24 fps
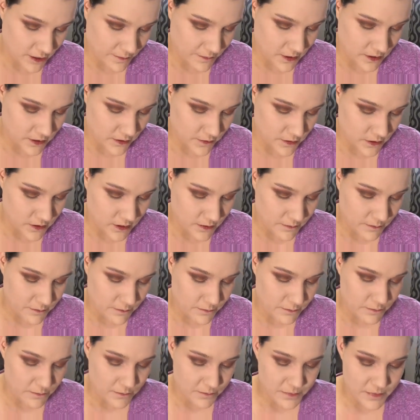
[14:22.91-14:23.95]
I'm gonna go into
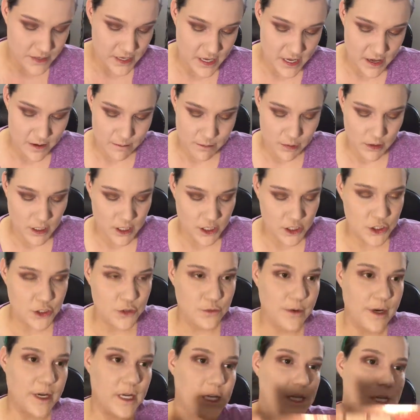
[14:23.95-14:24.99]
the
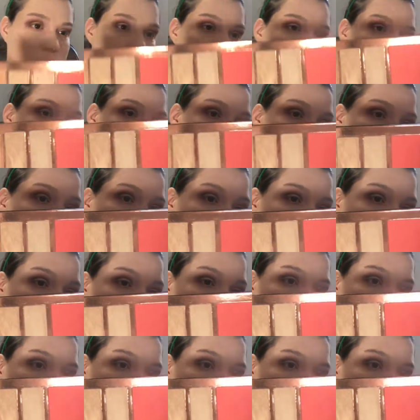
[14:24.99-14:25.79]
blush right here